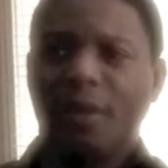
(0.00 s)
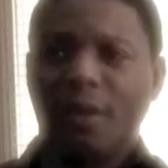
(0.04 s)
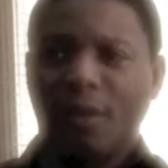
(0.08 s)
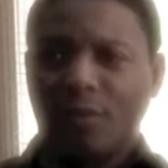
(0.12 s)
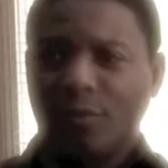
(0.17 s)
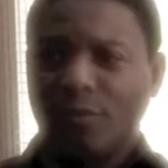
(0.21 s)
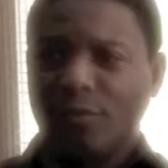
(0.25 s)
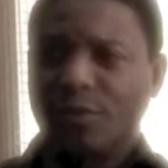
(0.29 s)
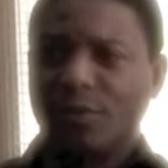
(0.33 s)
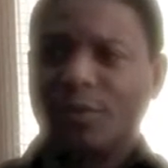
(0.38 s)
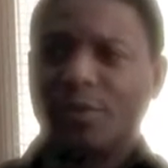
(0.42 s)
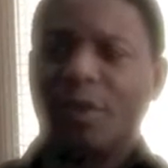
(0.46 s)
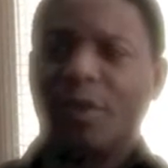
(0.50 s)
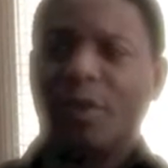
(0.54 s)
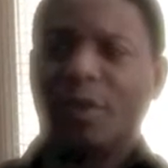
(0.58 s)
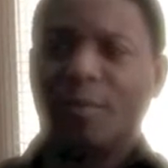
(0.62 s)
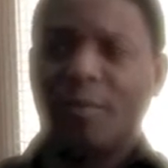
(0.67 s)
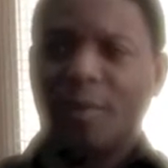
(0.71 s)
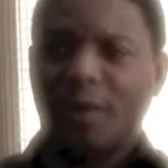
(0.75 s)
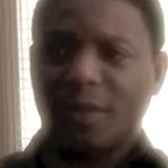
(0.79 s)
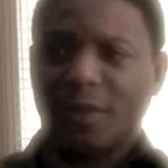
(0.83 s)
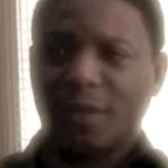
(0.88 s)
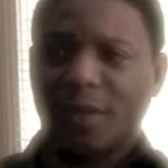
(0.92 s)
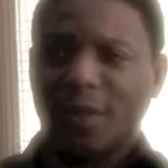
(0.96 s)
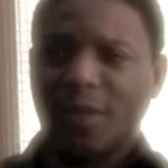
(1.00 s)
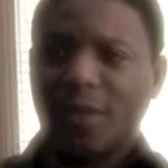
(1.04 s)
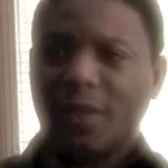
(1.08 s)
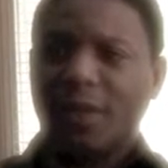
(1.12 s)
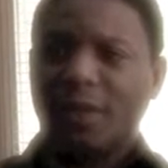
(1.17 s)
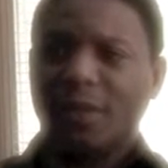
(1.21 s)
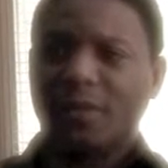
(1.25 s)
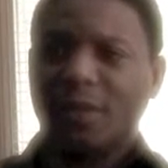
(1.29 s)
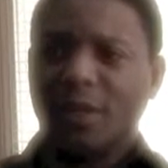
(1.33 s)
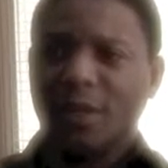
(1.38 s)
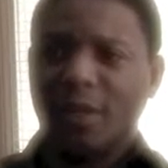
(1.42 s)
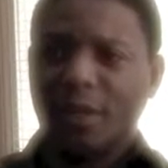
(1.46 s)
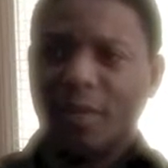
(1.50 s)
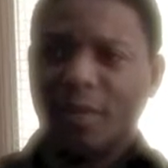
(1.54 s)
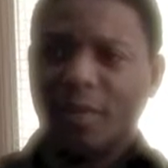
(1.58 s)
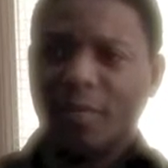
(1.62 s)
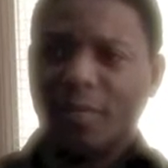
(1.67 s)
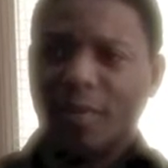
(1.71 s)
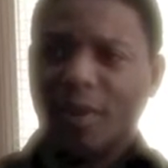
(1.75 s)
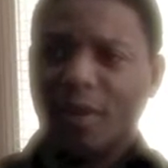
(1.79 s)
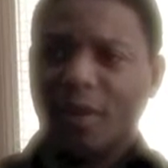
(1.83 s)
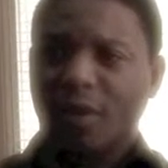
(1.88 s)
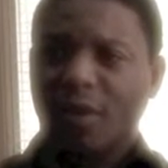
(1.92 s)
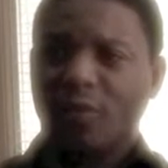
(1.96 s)
We were just talking about that last night,
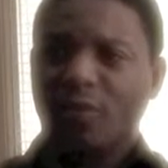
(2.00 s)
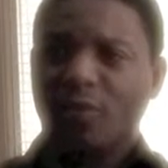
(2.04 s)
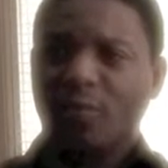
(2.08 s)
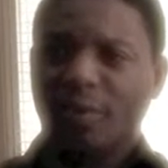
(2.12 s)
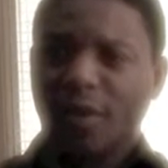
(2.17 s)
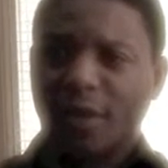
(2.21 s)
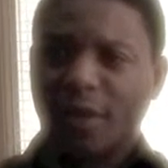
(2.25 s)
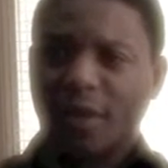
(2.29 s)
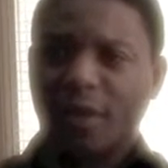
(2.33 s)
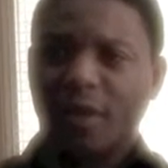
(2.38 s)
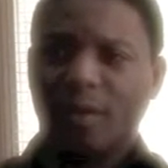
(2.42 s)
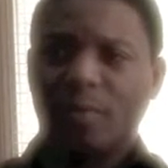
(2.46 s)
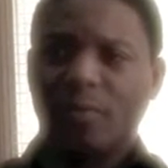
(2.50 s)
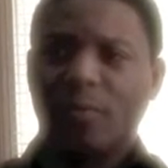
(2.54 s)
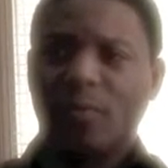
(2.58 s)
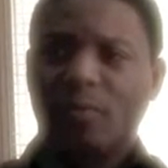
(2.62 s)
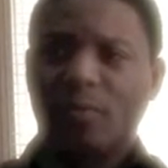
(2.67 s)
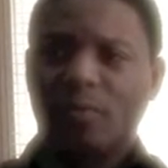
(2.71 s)
being unduplicatable.